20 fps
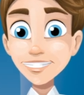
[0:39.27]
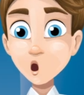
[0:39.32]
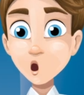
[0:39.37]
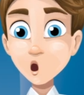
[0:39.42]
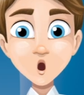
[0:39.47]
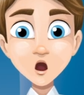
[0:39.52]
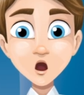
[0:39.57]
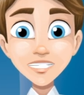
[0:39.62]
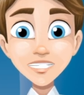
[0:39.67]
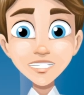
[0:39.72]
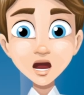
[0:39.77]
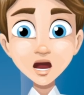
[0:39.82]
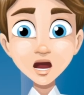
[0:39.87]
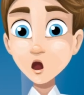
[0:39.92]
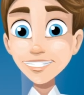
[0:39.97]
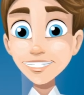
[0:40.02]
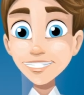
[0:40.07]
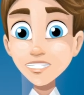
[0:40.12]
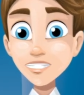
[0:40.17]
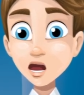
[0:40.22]
to work
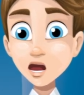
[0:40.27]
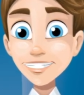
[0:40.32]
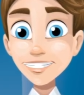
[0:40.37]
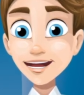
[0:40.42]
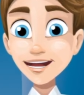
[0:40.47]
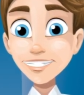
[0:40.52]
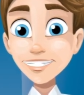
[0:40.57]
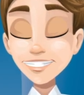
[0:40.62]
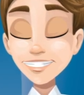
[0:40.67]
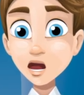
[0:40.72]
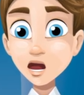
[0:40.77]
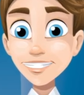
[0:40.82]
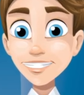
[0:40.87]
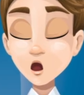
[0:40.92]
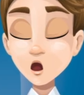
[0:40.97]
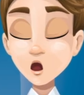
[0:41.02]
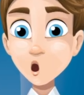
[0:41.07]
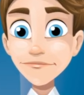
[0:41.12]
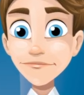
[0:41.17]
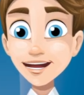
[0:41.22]
synergistically
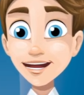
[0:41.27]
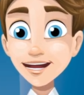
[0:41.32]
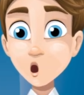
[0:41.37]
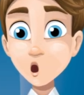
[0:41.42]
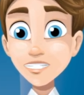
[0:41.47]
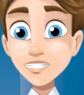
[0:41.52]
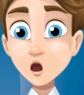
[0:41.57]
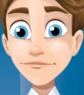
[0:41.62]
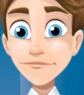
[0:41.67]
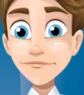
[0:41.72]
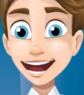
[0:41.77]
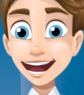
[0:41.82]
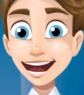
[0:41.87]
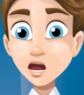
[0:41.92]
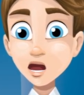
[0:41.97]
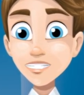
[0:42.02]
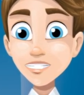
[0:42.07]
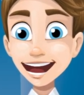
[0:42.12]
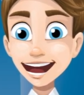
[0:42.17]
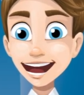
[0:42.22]
together to produce a
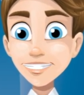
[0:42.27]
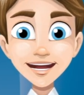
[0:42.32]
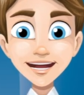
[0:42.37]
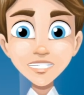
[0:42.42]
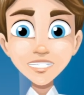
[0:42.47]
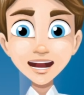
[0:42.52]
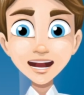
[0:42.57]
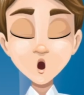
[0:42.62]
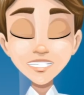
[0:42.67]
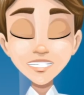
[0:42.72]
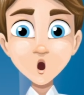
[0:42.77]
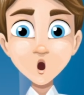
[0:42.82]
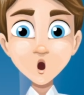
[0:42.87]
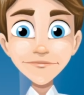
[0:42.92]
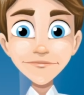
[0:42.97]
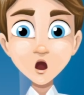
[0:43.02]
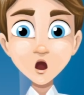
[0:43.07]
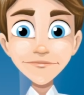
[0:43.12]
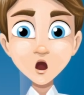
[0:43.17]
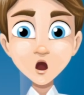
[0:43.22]
rapid-acting solution
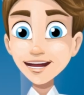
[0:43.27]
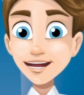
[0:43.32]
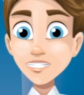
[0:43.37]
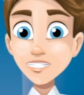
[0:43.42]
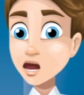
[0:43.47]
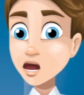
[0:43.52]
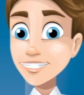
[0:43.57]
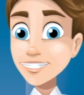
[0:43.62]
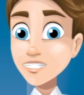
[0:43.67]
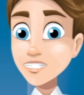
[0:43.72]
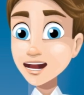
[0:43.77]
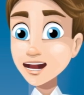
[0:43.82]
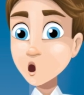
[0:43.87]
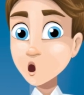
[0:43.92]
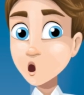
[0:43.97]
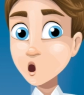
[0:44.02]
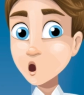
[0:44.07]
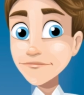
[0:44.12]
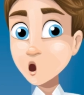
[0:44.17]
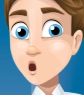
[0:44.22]
for grease and soil
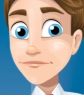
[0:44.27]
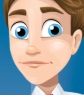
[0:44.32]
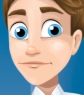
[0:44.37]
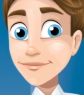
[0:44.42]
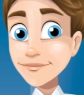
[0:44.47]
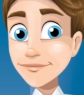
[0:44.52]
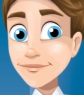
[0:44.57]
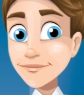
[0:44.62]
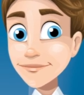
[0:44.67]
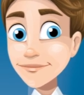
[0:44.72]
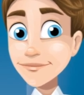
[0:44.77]
removal.